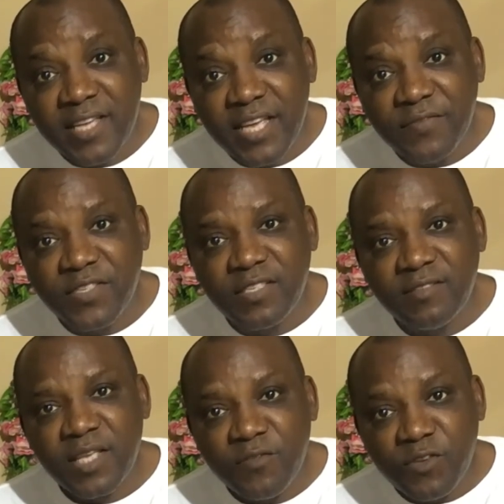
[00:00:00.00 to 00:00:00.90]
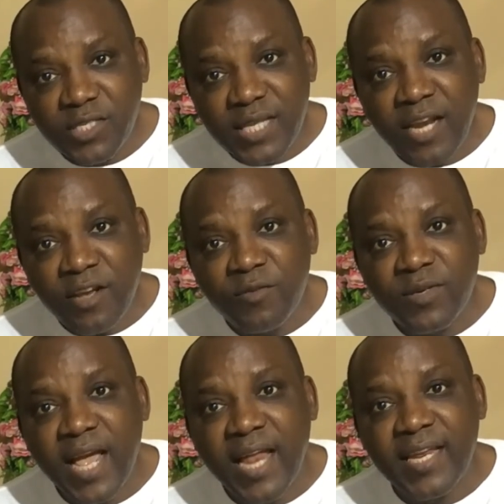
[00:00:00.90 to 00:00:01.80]
gift if you sign up
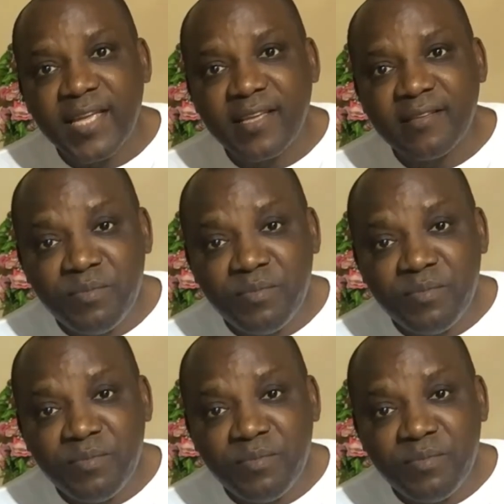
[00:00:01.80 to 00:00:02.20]
with that link.